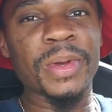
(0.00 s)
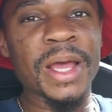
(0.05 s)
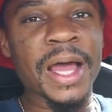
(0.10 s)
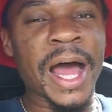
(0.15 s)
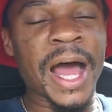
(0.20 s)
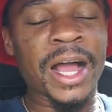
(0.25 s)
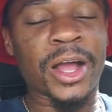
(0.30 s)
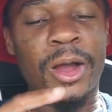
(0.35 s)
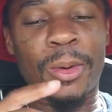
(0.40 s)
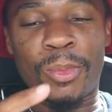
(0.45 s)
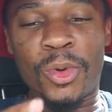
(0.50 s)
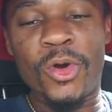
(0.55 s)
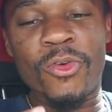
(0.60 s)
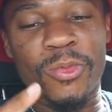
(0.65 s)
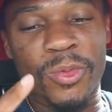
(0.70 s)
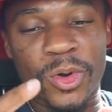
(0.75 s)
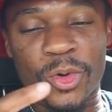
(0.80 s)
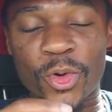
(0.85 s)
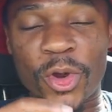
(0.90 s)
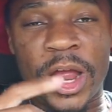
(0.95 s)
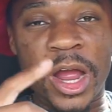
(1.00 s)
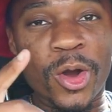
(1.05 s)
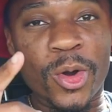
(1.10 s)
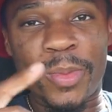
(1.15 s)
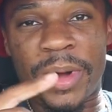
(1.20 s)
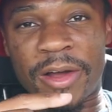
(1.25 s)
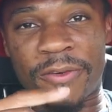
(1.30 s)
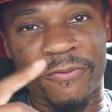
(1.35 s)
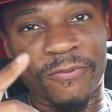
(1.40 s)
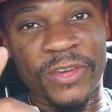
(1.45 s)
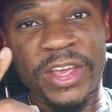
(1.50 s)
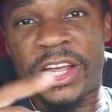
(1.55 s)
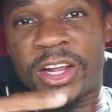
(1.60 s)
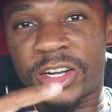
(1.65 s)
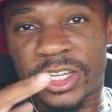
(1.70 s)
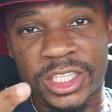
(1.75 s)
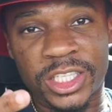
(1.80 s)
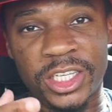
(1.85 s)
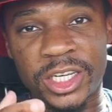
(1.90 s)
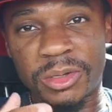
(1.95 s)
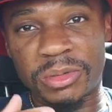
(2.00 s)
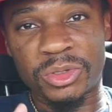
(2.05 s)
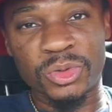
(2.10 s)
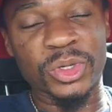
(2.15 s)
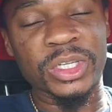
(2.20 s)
I could move them around with my fingertips,